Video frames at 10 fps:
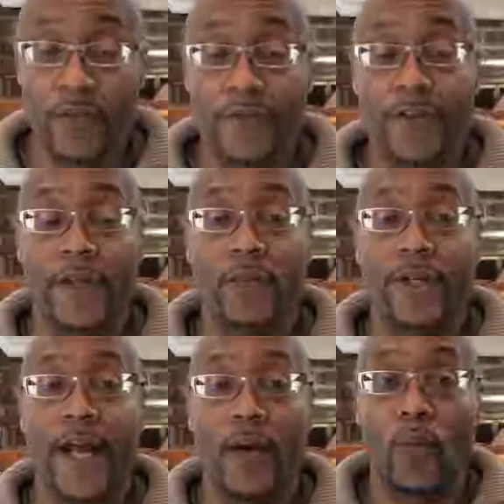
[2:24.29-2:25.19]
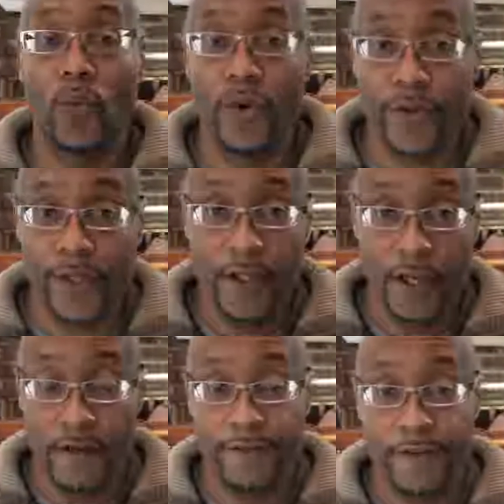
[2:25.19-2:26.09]
we feel that we're not worthy
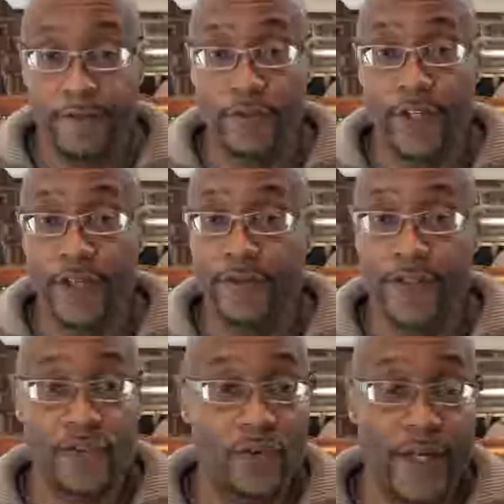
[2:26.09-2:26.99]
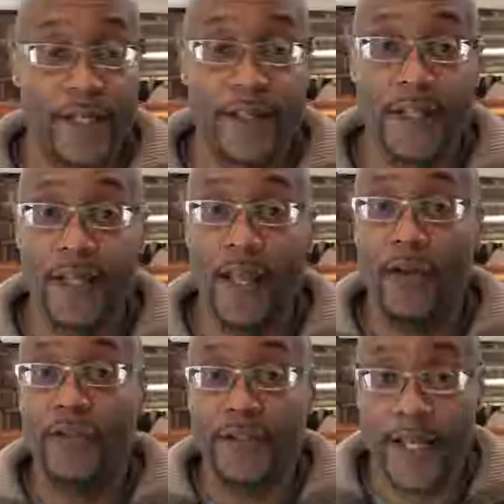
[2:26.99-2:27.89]
of forgiveness or anything
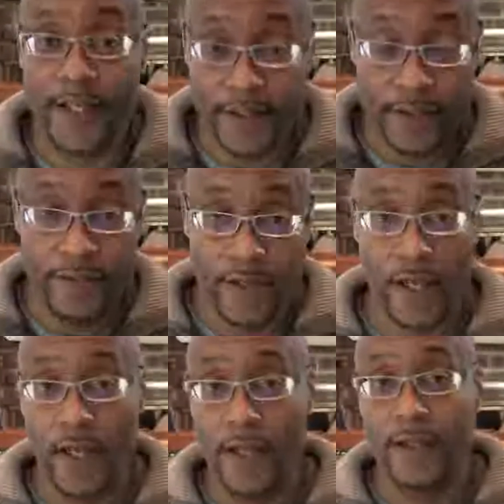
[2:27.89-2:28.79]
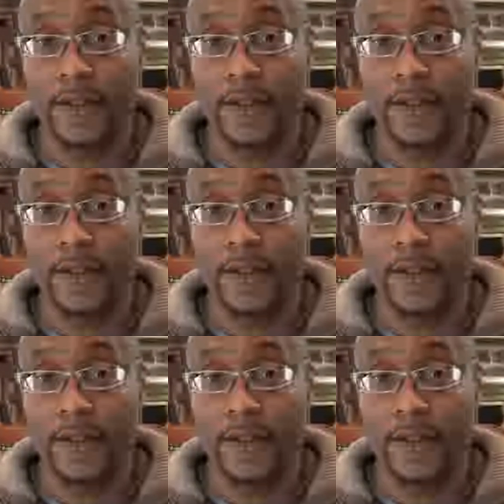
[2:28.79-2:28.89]
else that is of God.